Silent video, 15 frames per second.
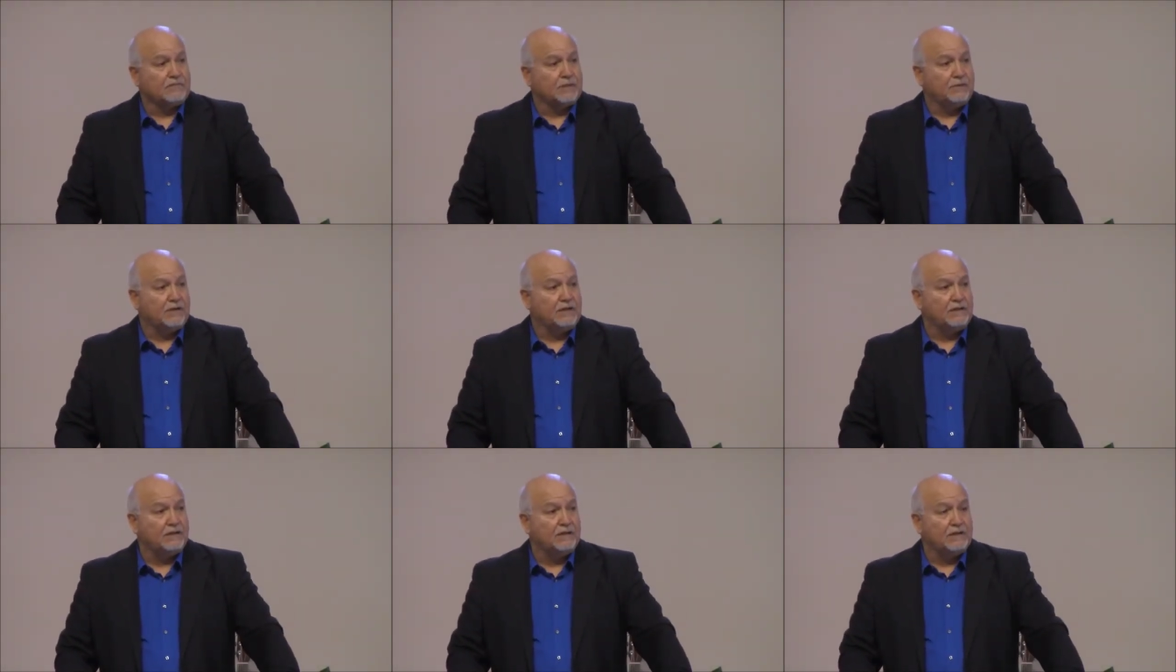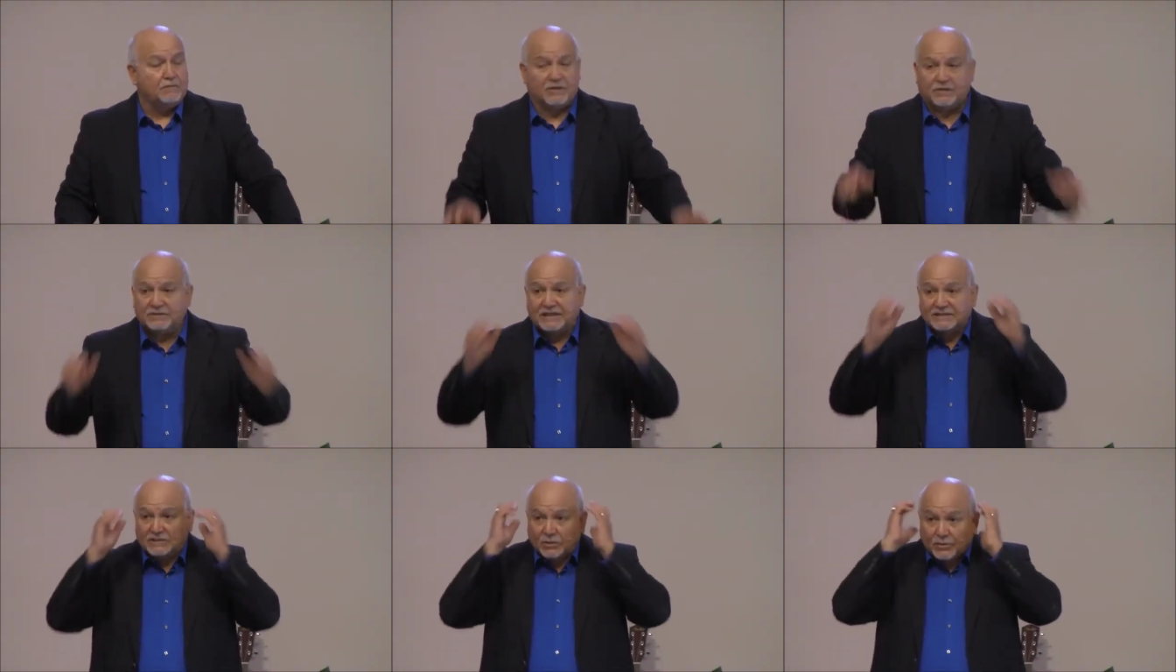right? Because
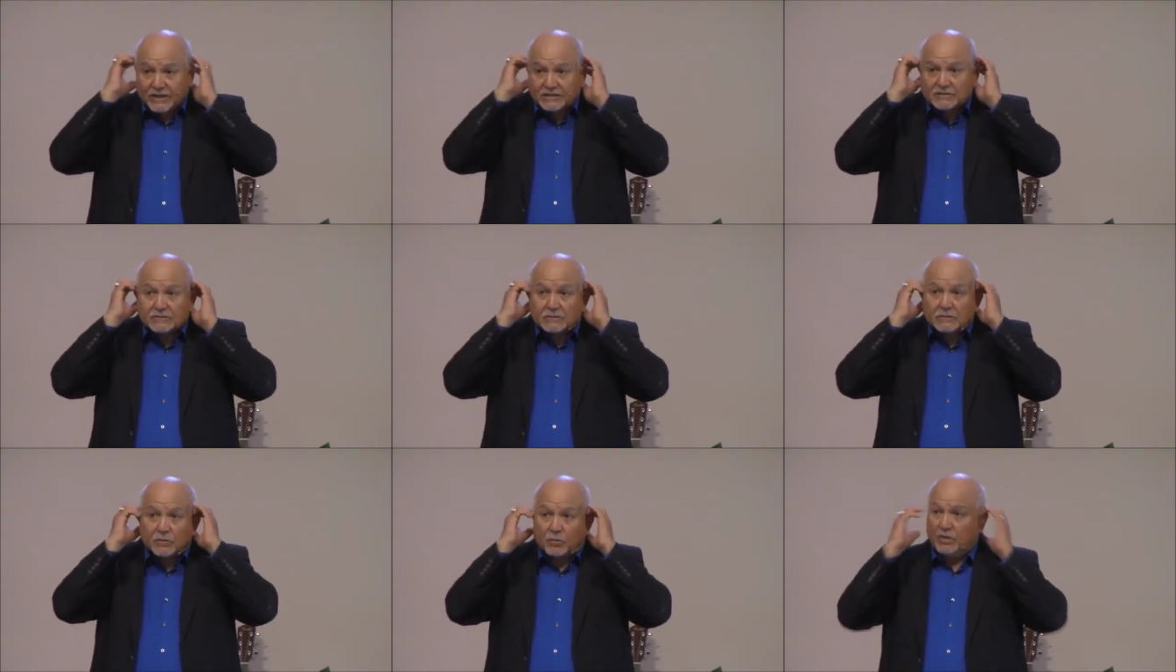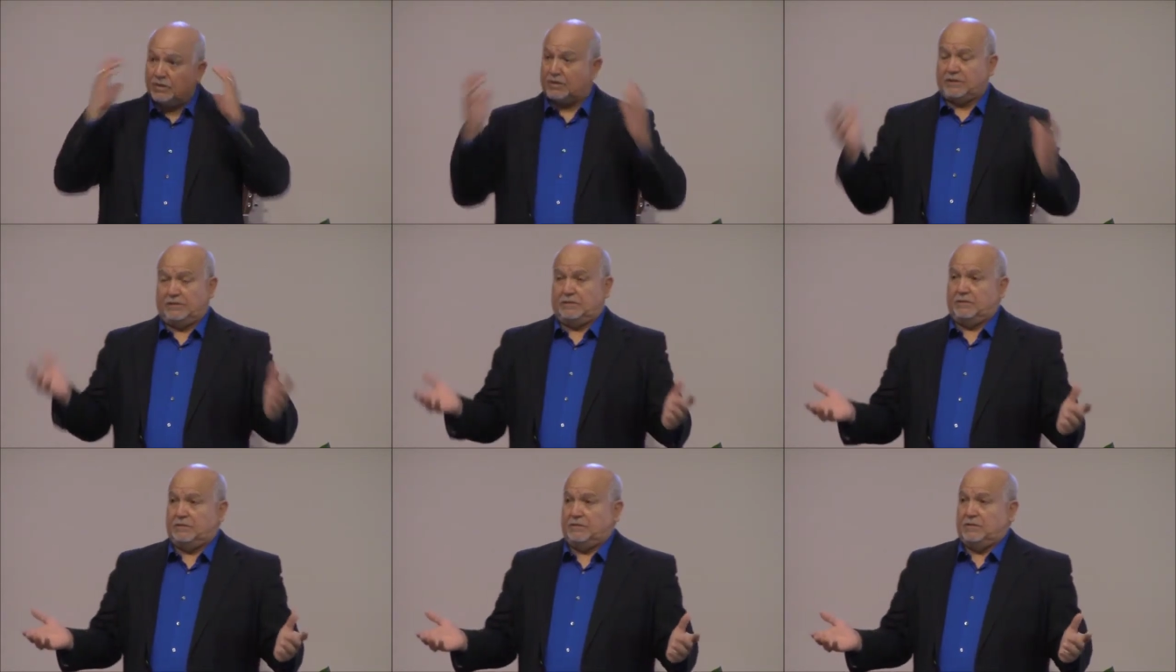that's the greatest work.